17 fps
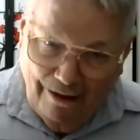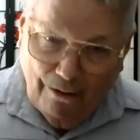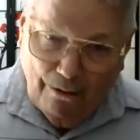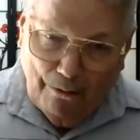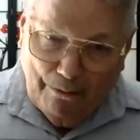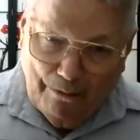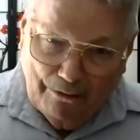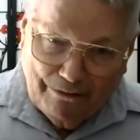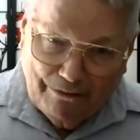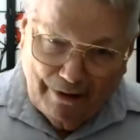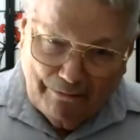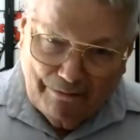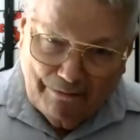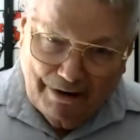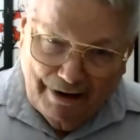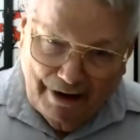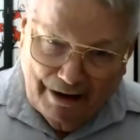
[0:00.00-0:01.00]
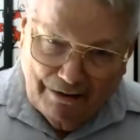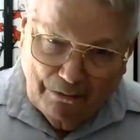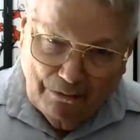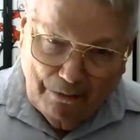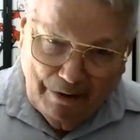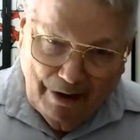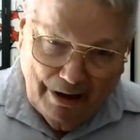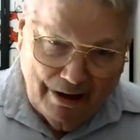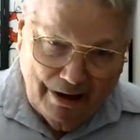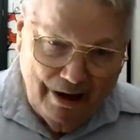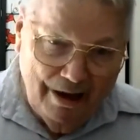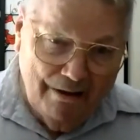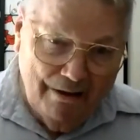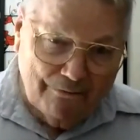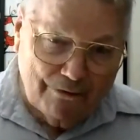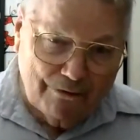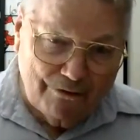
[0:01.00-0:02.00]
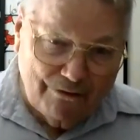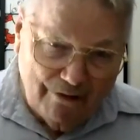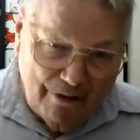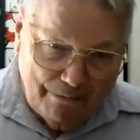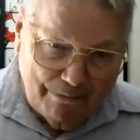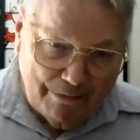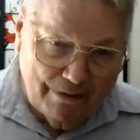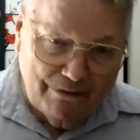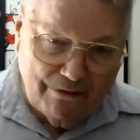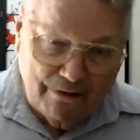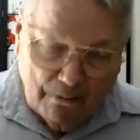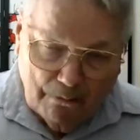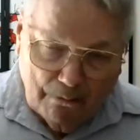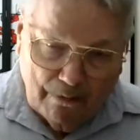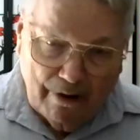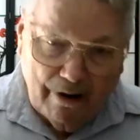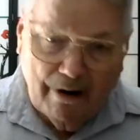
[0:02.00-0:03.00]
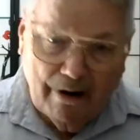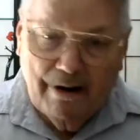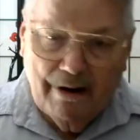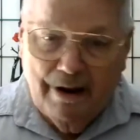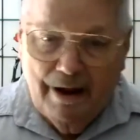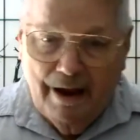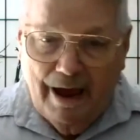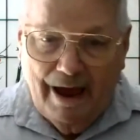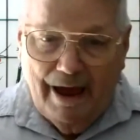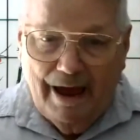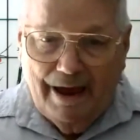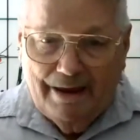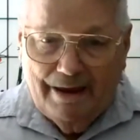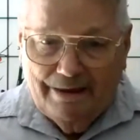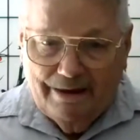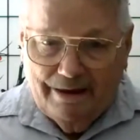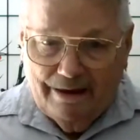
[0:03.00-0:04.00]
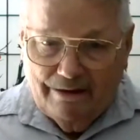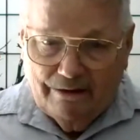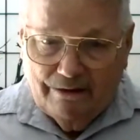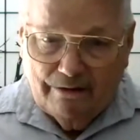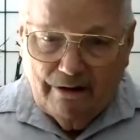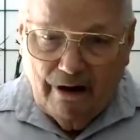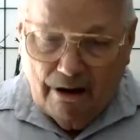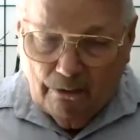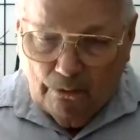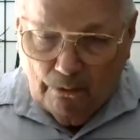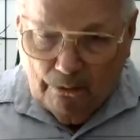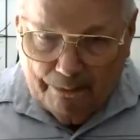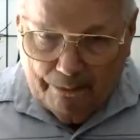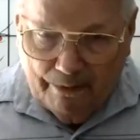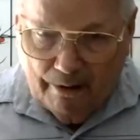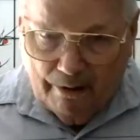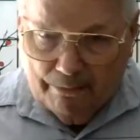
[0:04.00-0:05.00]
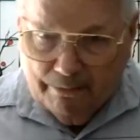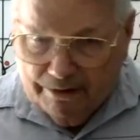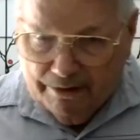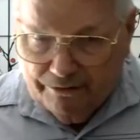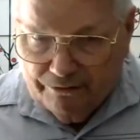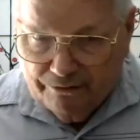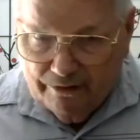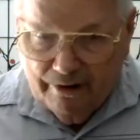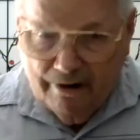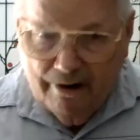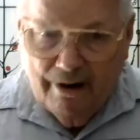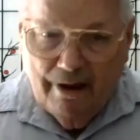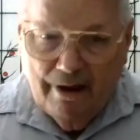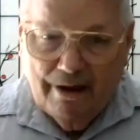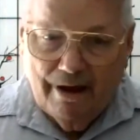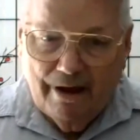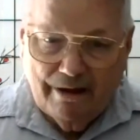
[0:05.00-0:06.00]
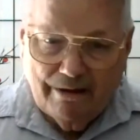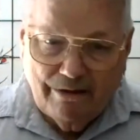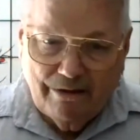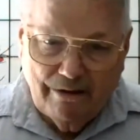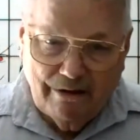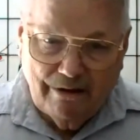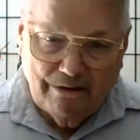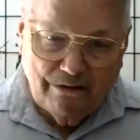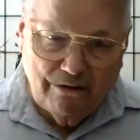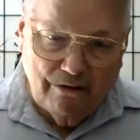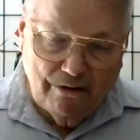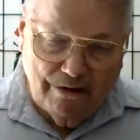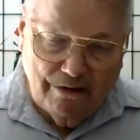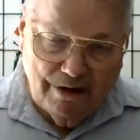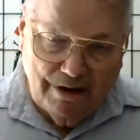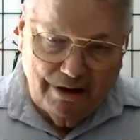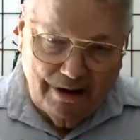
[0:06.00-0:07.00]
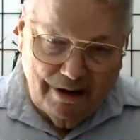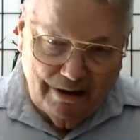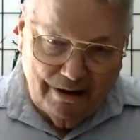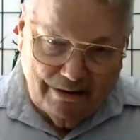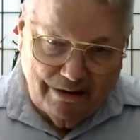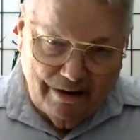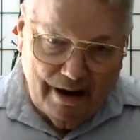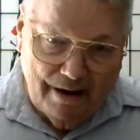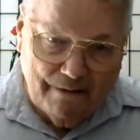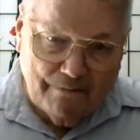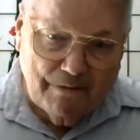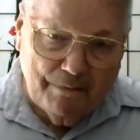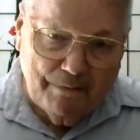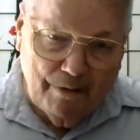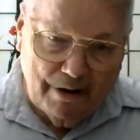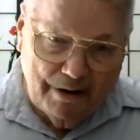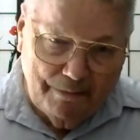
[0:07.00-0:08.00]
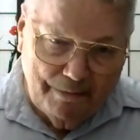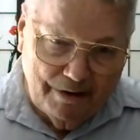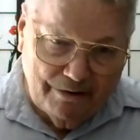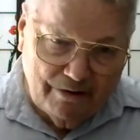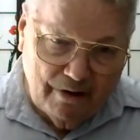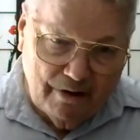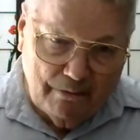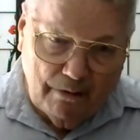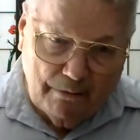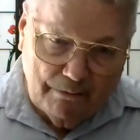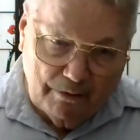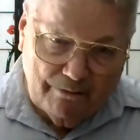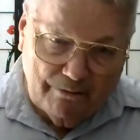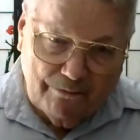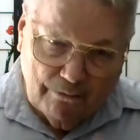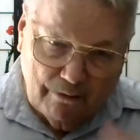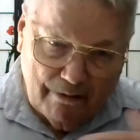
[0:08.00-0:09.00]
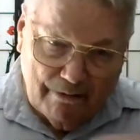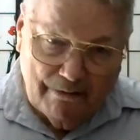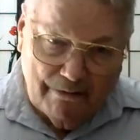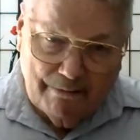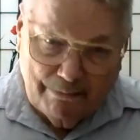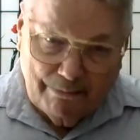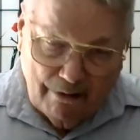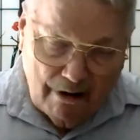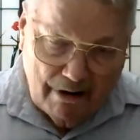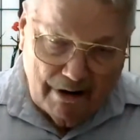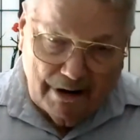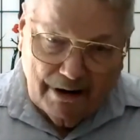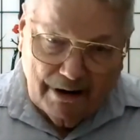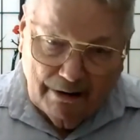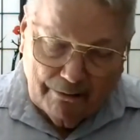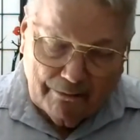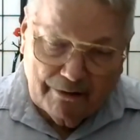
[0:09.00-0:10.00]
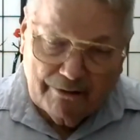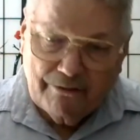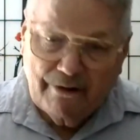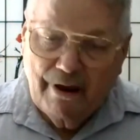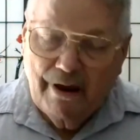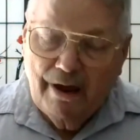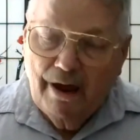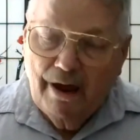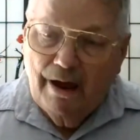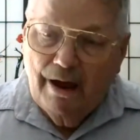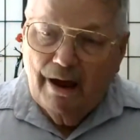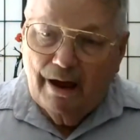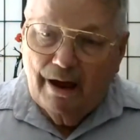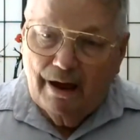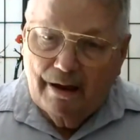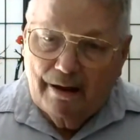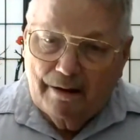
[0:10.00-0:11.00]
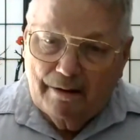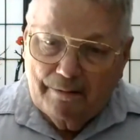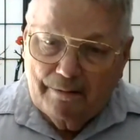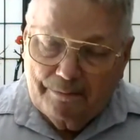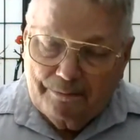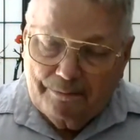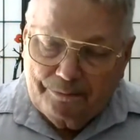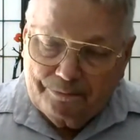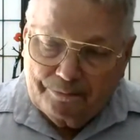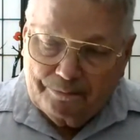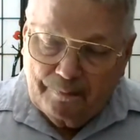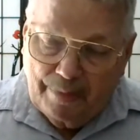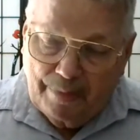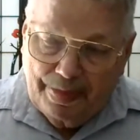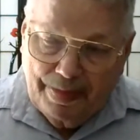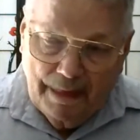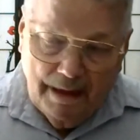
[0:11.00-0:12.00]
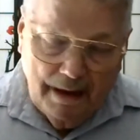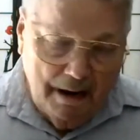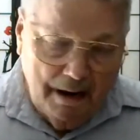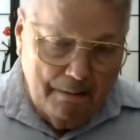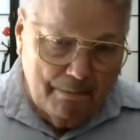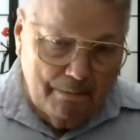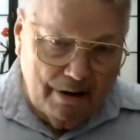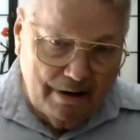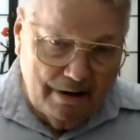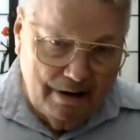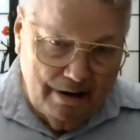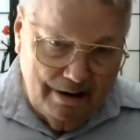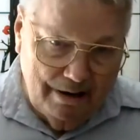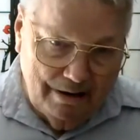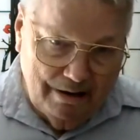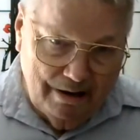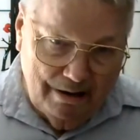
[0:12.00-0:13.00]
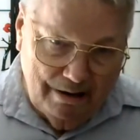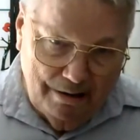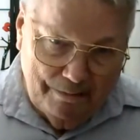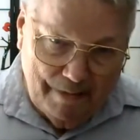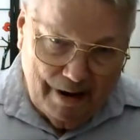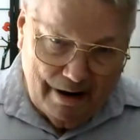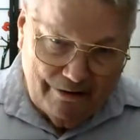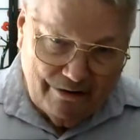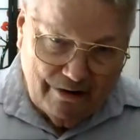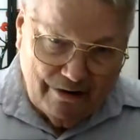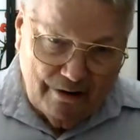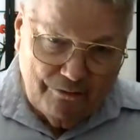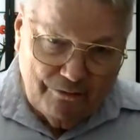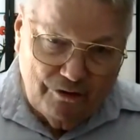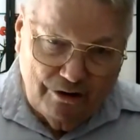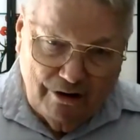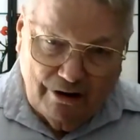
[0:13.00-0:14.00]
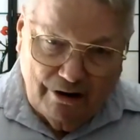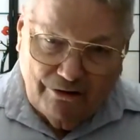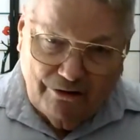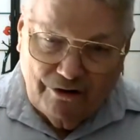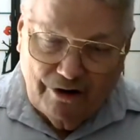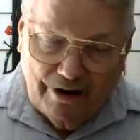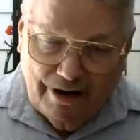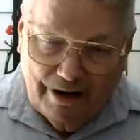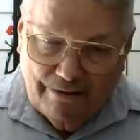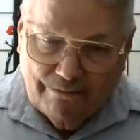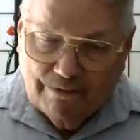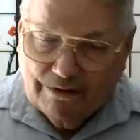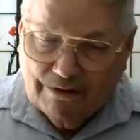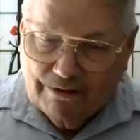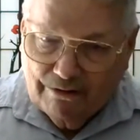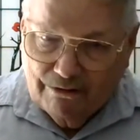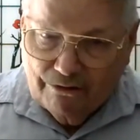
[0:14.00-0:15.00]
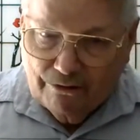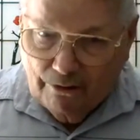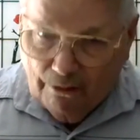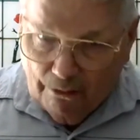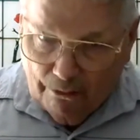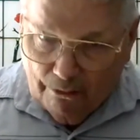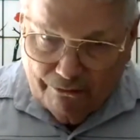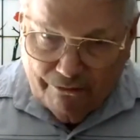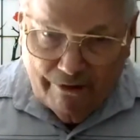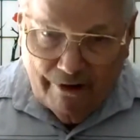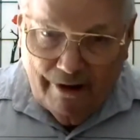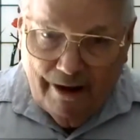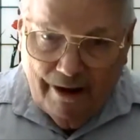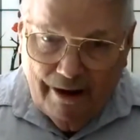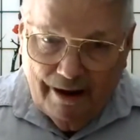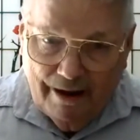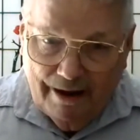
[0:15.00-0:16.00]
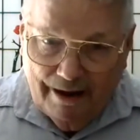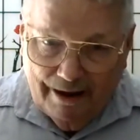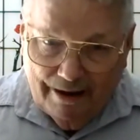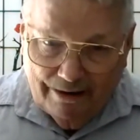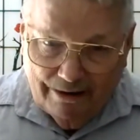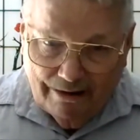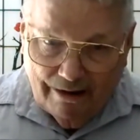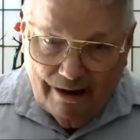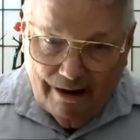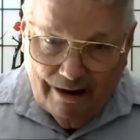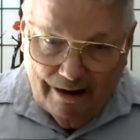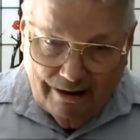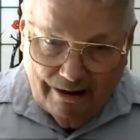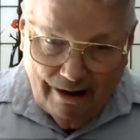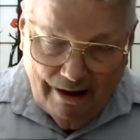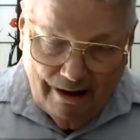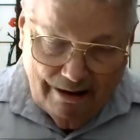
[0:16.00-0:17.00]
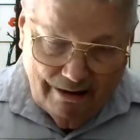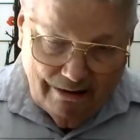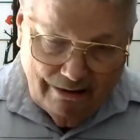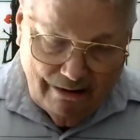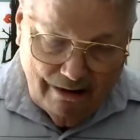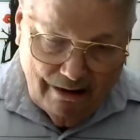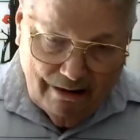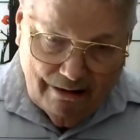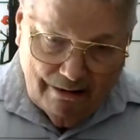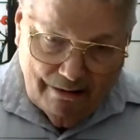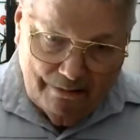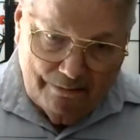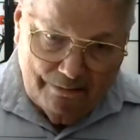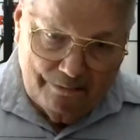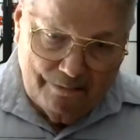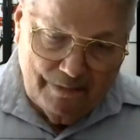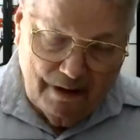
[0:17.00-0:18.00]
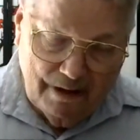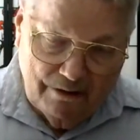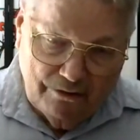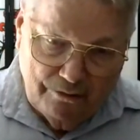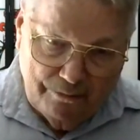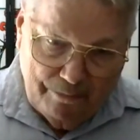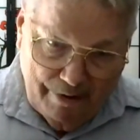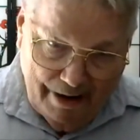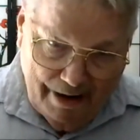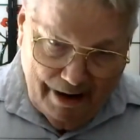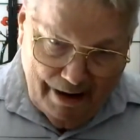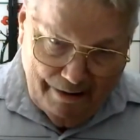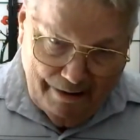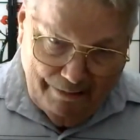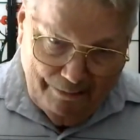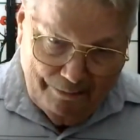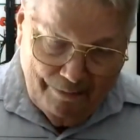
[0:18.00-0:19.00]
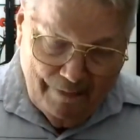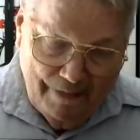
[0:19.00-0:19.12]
almost every day of the week for something somewhere, and they're not all published to everybody, because some of them are for chronic healers. But the amount of stuff she does, she even consults in Japan